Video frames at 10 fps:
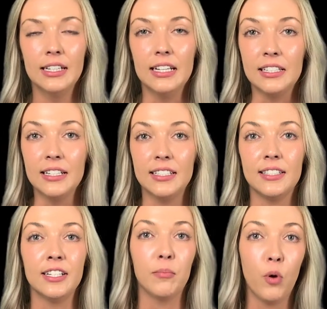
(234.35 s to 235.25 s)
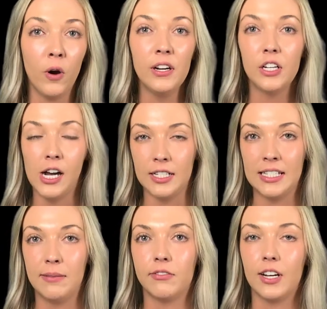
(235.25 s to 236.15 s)
since it's an important
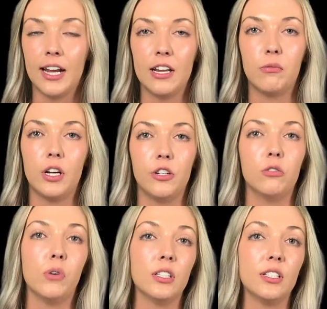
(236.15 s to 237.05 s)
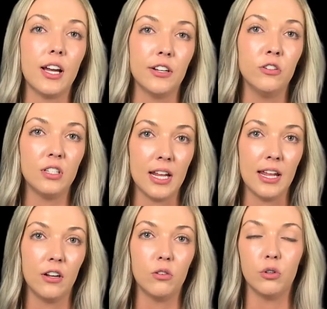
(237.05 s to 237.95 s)
concept for anyone who wants to
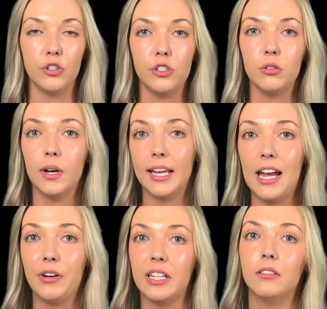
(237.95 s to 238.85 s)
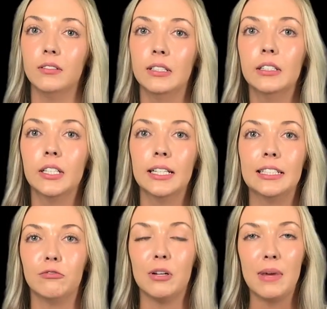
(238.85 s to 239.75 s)
understand or do accounting.
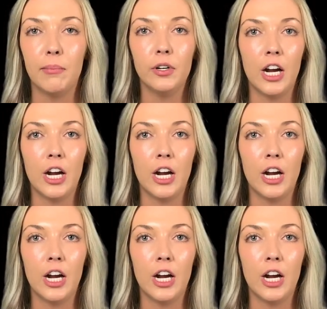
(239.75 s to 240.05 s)
Remember our